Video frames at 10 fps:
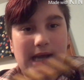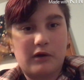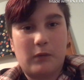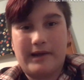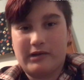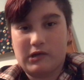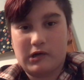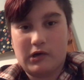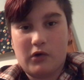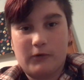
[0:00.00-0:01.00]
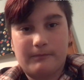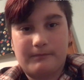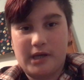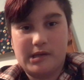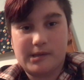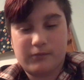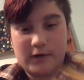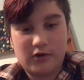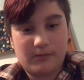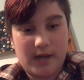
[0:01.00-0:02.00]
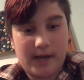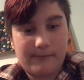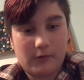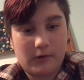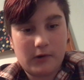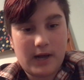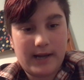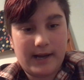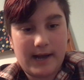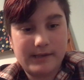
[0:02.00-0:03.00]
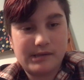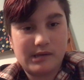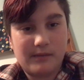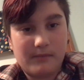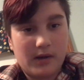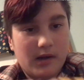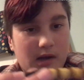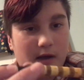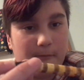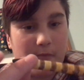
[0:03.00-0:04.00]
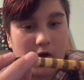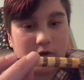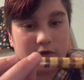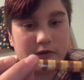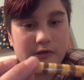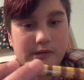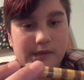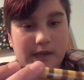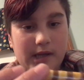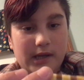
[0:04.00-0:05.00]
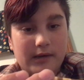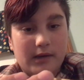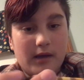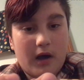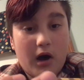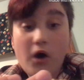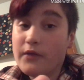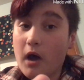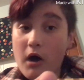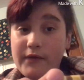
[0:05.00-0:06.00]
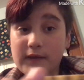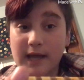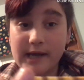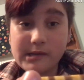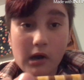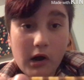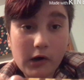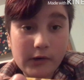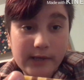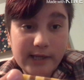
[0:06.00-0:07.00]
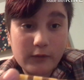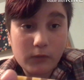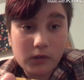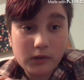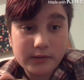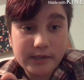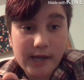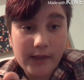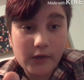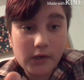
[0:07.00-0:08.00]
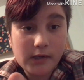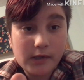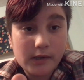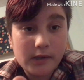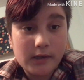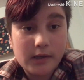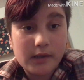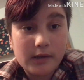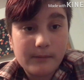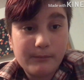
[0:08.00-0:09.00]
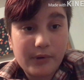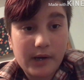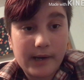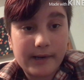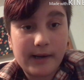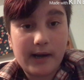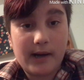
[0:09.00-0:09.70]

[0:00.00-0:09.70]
a regular old piece of printer paper. I got some markers, and all the lines are equal together, but